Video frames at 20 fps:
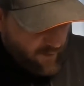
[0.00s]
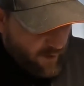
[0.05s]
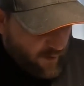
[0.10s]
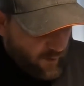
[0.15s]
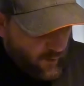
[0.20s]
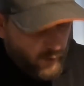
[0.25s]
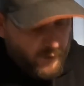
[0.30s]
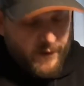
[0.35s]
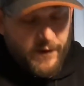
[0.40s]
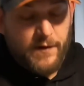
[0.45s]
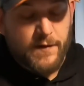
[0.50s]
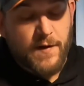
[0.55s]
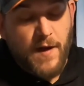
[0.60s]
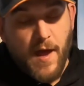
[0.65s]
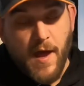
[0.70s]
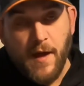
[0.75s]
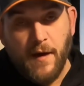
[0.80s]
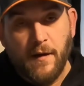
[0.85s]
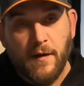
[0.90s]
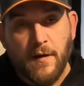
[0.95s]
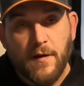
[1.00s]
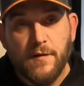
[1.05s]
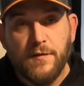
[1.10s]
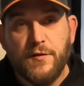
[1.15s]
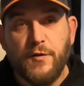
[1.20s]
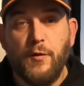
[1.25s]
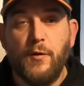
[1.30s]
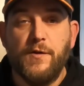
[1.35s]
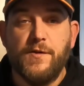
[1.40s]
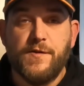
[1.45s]
a holding tank
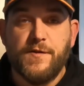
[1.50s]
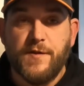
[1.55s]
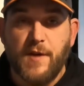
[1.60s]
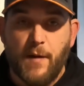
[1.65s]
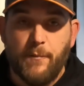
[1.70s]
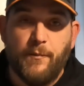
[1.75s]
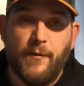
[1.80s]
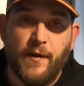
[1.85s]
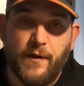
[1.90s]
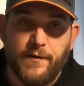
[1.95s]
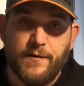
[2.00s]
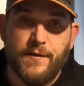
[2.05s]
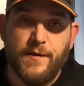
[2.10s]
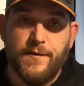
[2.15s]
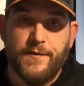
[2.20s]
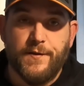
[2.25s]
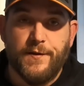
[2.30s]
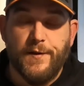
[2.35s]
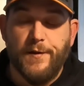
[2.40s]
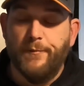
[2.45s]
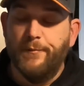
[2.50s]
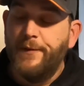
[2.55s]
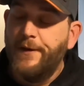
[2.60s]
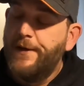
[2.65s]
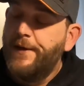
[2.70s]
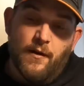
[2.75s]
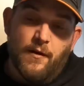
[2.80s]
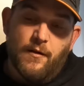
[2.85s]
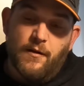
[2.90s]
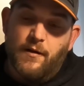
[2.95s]
to a septic system.
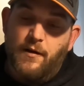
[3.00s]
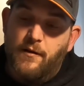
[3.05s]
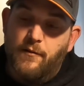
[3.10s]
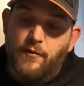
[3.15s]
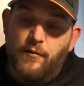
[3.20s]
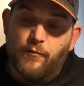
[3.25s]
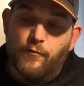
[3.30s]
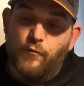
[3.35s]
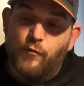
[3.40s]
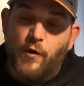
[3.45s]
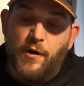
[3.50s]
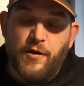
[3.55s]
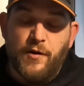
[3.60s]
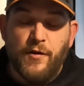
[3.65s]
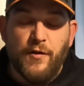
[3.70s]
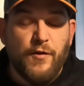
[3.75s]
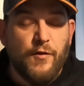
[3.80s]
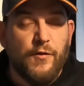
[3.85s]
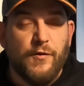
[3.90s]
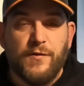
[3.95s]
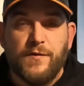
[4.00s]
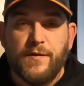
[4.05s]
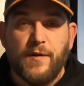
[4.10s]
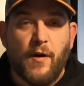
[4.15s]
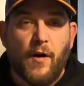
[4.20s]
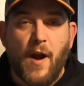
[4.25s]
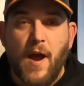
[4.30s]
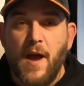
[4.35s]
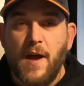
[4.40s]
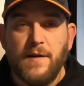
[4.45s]
When you use
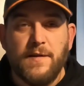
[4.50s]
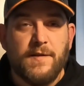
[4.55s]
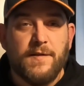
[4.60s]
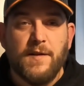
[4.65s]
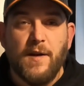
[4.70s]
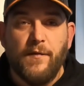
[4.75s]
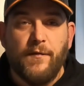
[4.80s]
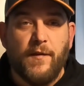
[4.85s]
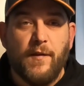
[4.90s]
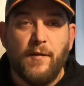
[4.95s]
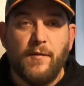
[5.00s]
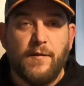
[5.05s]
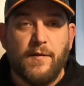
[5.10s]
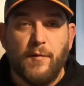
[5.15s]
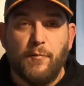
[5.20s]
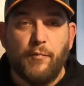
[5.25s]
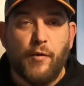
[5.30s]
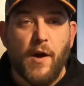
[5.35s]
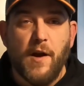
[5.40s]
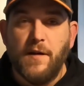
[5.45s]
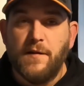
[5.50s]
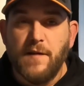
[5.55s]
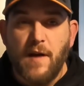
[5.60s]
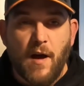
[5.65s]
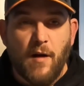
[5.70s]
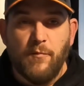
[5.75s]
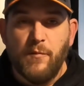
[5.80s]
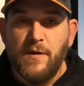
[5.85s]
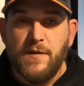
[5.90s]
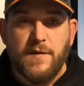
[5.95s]
or add stuff to break
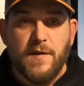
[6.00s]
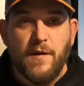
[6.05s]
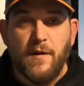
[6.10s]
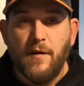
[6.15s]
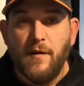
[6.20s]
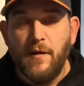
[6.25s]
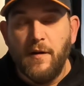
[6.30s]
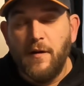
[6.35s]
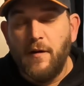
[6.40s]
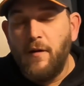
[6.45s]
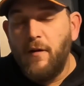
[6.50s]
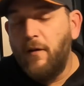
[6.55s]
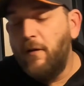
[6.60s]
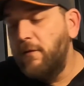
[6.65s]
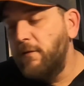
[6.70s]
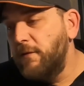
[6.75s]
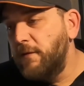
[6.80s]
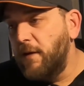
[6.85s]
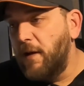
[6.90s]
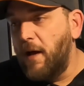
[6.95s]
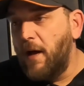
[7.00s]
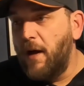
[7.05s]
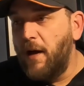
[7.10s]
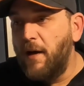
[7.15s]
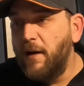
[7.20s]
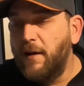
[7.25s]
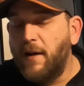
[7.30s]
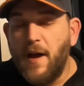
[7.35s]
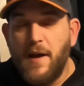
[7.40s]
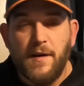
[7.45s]
down material,
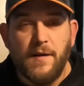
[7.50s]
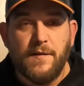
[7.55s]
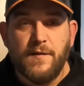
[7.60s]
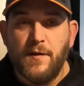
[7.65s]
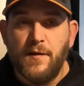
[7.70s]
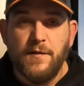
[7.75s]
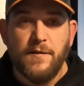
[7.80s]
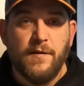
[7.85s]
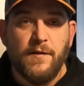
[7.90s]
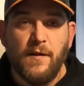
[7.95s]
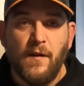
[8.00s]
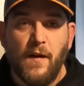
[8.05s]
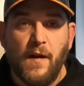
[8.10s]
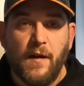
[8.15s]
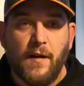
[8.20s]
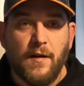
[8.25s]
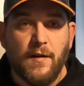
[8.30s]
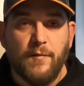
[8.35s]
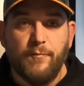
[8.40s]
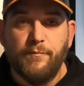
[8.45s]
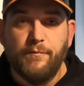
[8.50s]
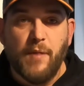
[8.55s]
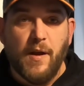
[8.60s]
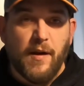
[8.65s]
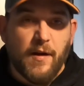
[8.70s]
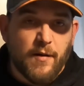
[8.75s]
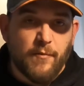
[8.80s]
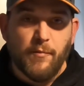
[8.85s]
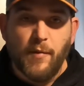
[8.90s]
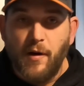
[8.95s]
kind of turns into like a
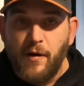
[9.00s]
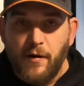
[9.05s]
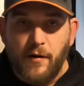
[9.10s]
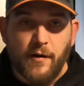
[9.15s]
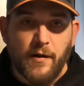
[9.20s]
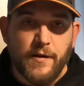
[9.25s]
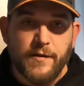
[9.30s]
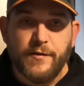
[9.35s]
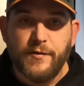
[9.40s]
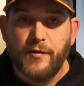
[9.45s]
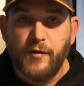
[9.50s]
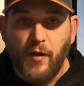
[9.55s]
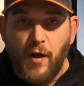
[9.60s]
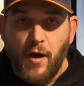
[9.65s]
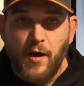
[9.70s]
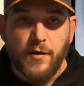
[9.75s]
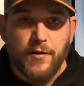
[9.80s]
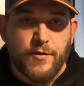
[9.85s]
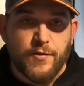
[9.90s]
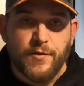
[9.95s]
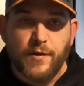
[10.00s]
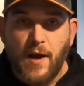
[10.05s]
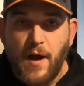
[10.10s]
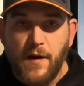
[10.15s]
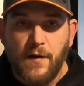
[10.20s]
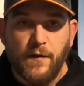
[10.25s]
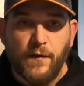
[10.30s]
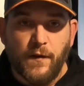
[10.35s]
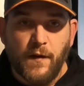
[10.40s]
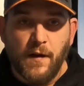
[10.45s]
peanut butterous sludge
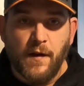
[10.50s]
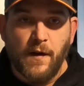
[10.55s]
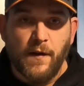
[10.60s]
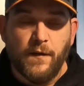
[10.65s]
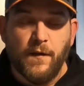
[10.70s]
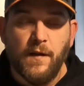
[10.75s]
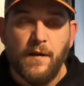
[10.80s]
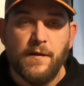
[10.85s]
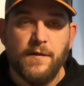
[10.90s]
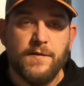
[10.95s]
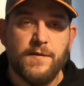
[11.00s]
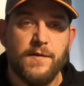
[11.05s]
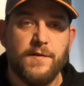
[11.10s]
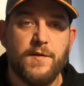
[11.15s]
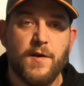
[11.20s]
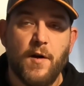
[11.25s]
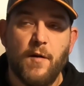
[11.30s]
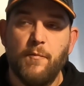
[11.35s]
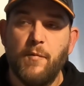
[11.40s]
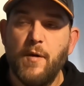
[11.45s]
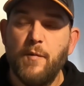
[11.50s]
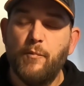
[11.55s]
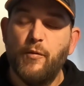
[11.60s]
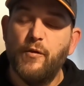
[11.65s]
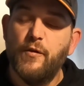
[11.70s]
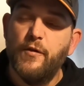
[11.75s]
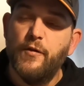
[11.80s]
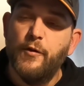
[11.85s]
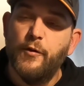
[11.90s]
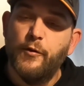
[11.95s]
kind of thing, I think is the term
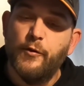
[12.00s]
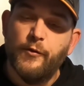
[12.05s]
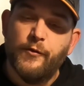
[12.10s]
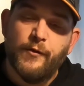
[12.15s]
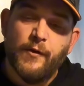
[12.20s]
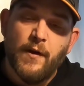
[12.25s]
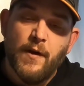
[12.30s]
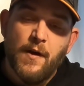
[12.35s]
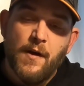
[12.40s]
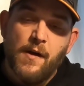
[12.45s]
people use.